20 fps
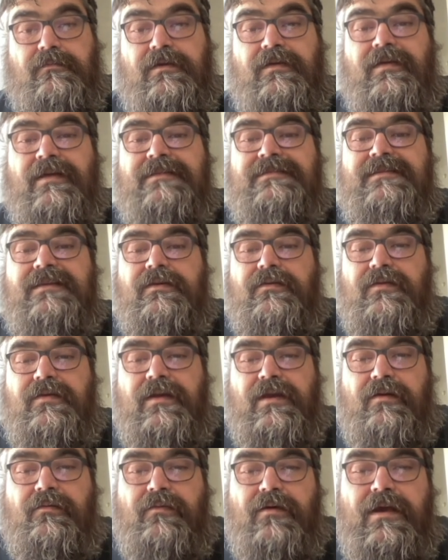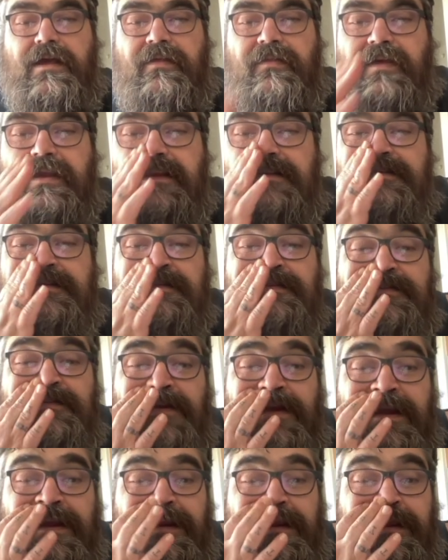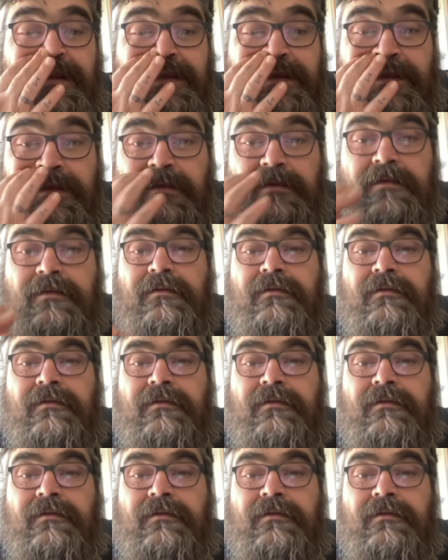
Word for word: And that's the other thing. I like to try to